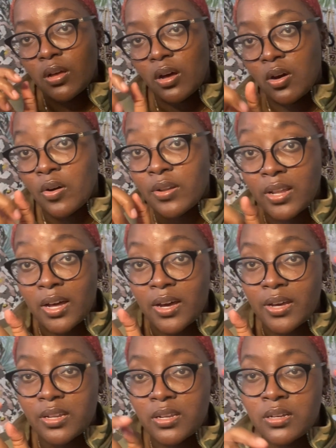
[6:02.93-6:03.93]

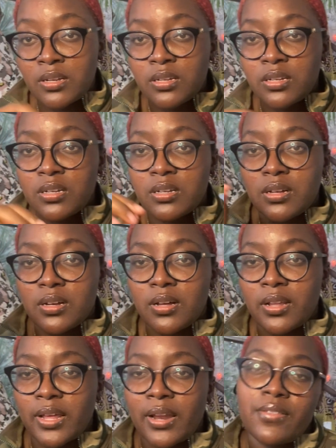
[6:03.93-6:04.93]
Online, a
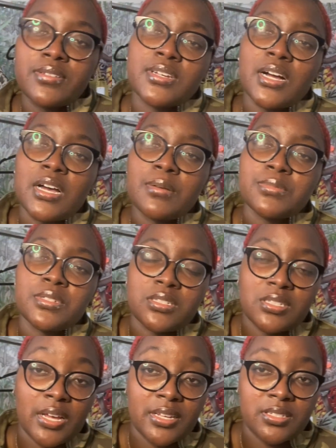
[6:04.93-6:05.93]
lot of the times
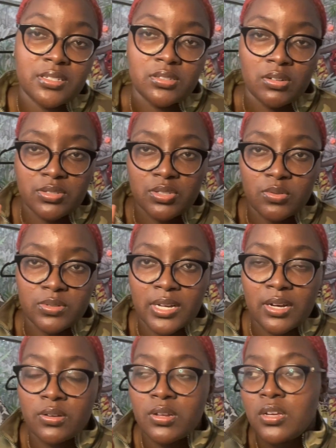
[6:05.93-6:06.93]
sizes are sold
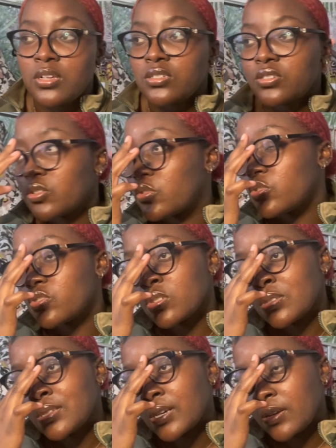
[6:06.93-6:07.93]
out, so you
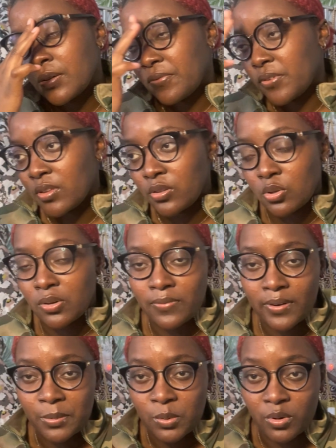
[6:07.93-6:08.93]
should sign up for the
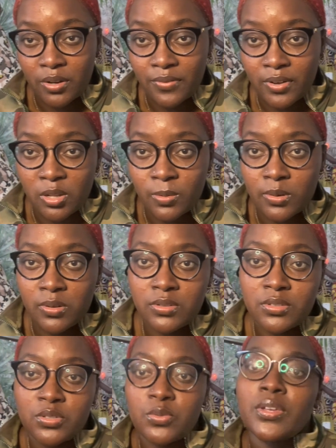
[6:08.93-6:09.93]
notify me when available
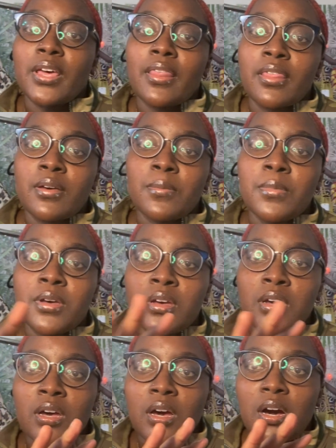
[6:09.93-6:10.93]
to get them.
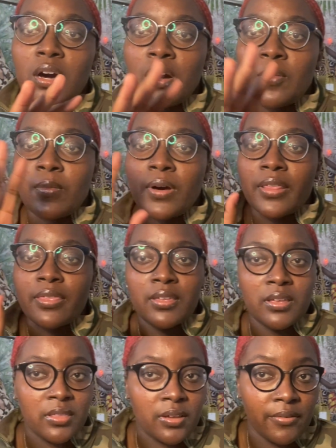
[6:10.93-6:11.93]
I
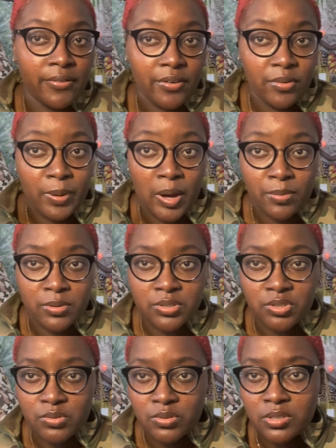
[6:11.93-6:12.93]
think they're very popular
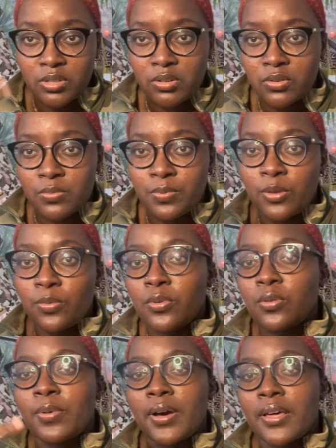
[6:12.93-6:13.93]
shoes, so people
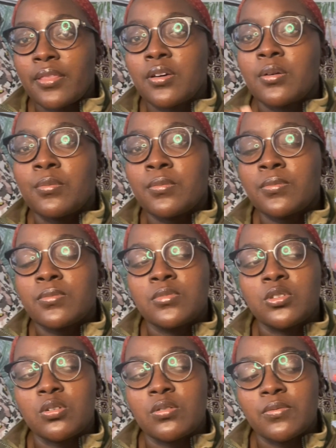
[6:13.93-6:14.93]
will buy them,
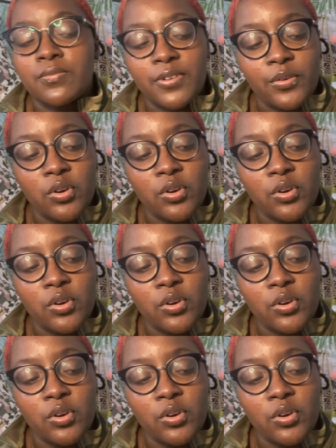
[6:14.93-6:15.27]
you know, very